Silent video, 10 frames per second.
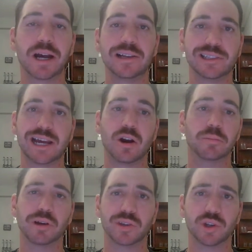miles an
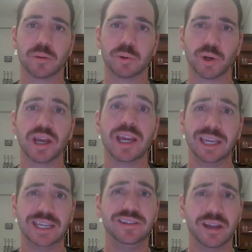hour at Bryce Harper.
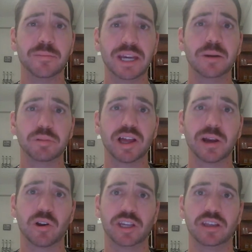He's going to make a play
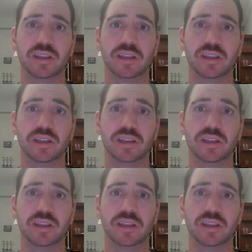on it.